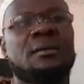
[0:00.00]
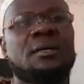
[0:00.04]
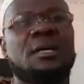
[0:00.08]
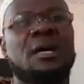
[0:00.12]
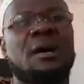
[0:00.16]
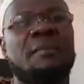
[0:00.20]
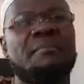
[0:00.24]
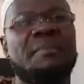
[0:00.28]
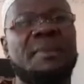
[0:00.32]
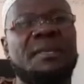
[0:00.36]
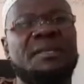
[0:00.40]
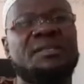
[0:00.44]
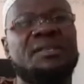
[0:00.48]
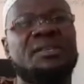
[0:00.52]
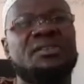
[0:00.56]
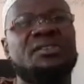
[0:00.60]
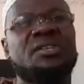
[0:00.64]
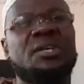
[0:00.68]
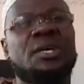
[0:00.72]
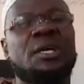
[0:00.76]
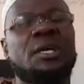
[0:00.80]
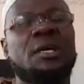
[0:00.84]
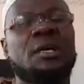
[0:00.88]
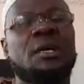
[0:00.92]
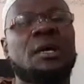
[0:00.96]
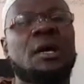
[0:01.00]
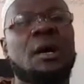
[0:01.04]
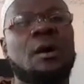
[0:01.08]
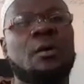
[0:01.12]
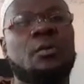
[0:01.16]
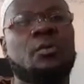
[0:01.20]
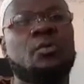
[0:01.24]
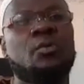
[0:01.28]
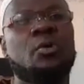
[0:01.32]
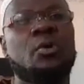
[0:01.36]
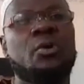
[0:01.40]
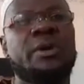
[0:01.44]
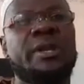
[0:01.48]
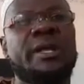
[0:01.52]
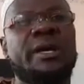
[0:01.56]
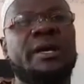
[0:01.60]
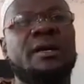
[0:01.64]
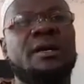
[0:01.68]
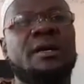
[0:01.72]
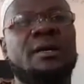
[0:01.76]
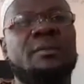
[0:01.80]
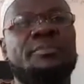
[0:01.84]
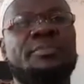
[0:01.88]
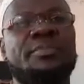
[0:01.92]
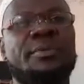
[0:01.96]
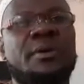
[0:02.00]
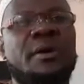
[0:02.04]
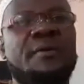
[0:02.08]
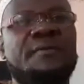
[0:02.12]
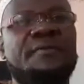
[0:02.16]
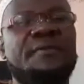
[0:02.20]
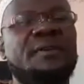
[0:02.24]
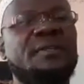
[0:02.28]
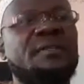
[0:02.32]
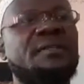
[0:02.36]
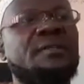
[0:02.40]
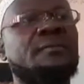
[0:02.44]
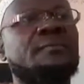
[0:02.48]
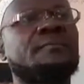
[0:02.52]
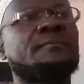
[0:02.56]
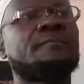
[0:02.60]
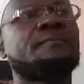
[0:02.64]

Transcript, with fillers: a messenger, a warner, a prophet,